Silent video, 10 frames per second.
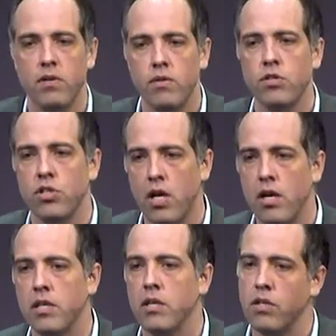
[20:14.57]
He was
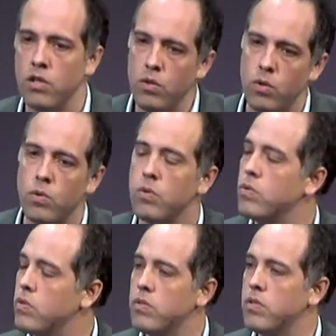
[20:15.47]
sharing the good
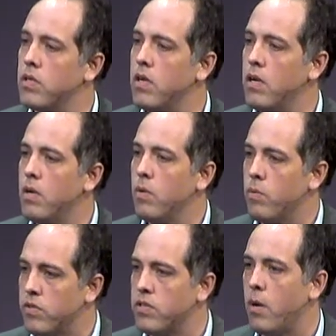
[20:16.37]
news
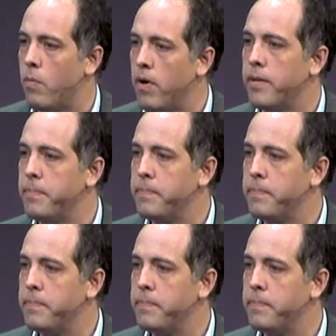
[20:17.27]
with someone.